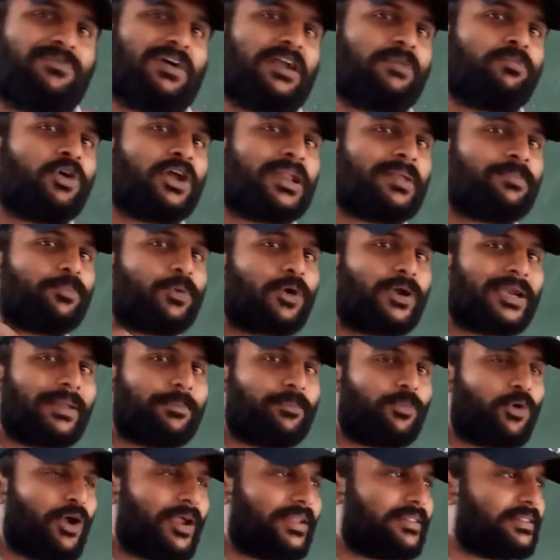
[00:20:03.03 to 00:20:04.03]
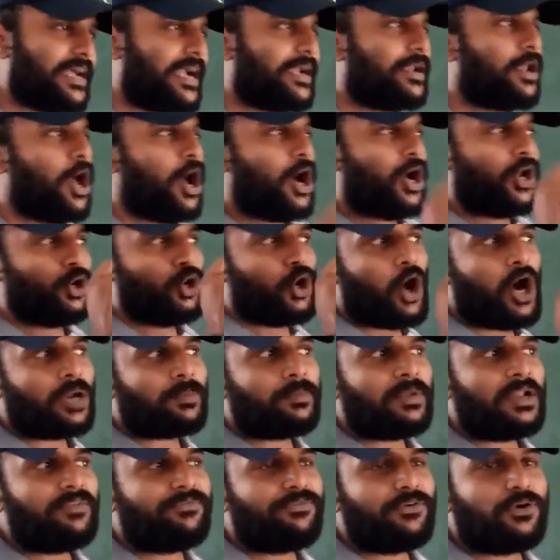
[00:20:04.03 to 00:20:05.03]
more important point, that
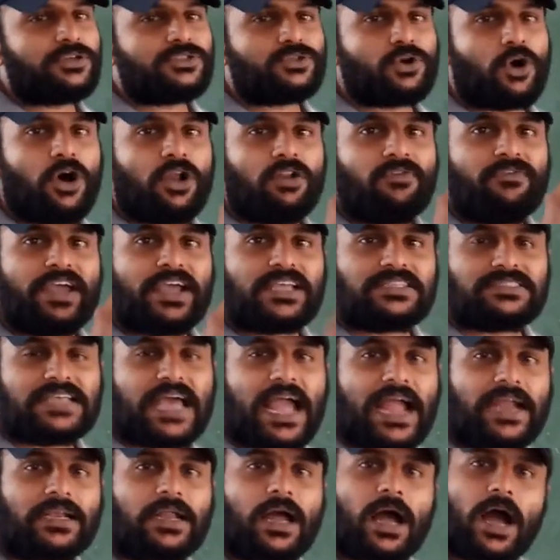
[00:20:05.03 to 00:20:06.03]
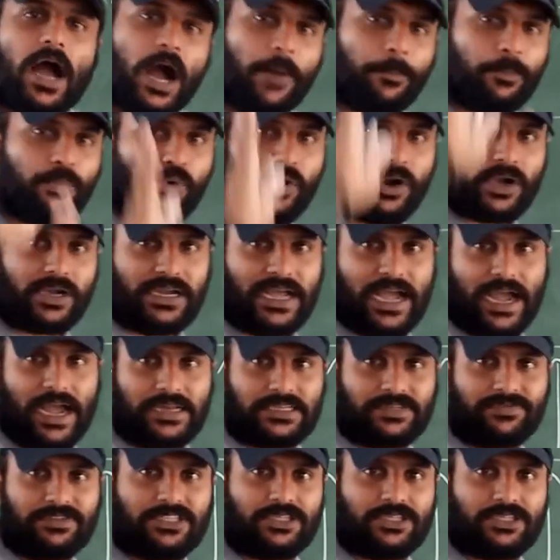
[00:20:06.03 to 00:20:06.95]
normal force always act upward direction,